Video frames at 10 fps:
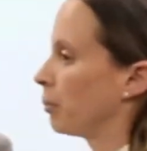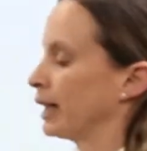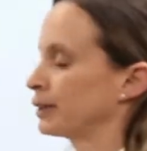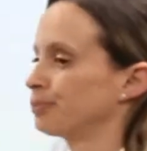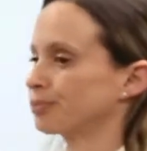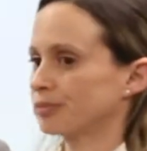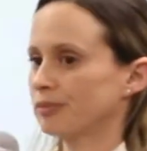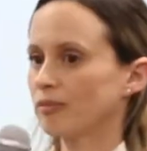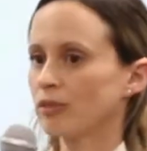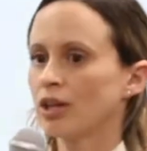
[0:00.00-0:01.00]
but
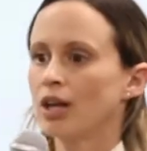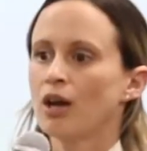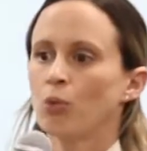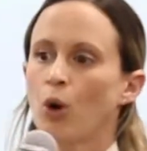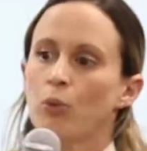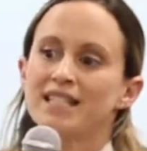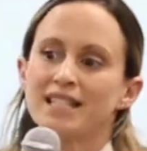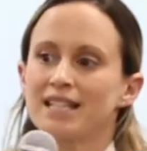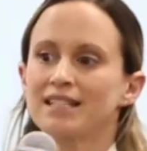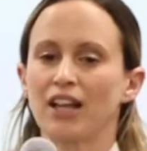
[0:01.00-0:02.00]
what we
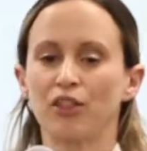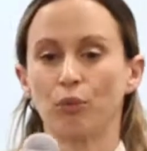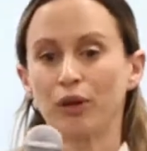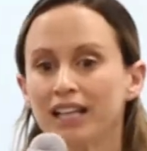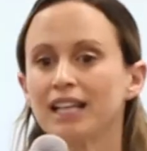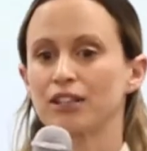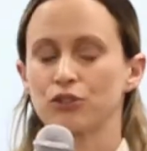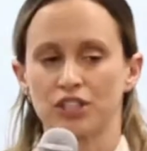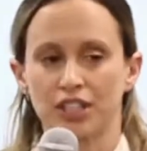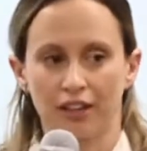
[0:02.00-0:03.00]
see is that the really
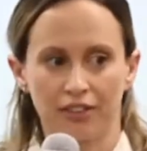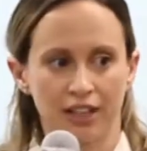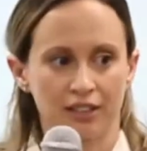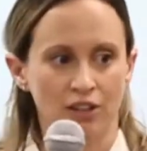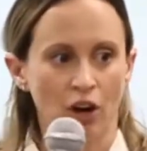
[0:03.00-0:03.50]
interesting things